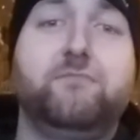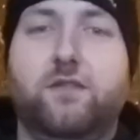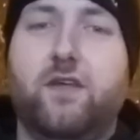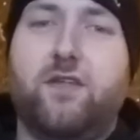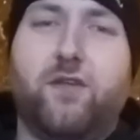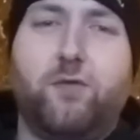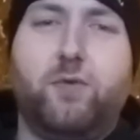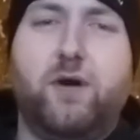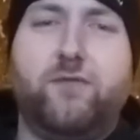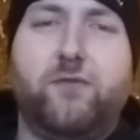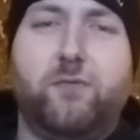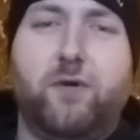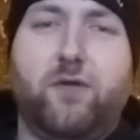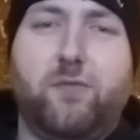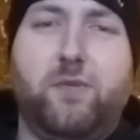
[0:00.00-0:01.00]
This is where for
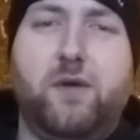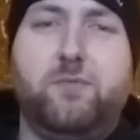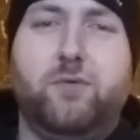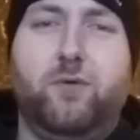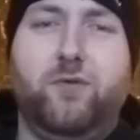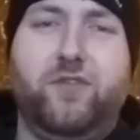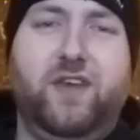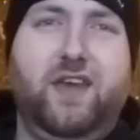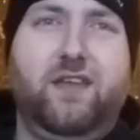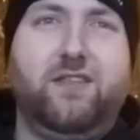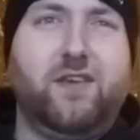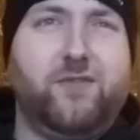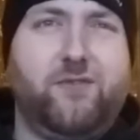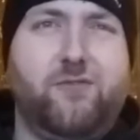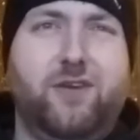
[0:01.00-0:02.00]
most people the
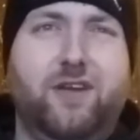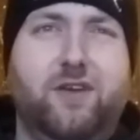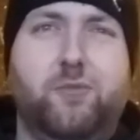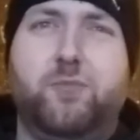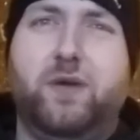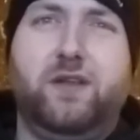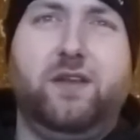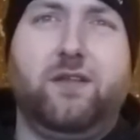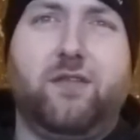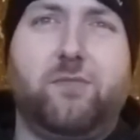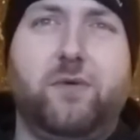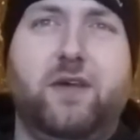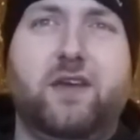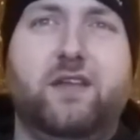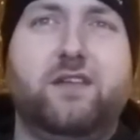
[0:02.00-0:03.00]
differing opinions
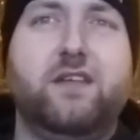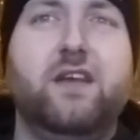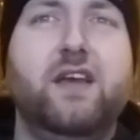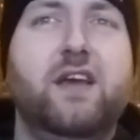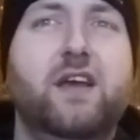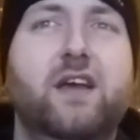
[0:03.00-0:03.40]
begin.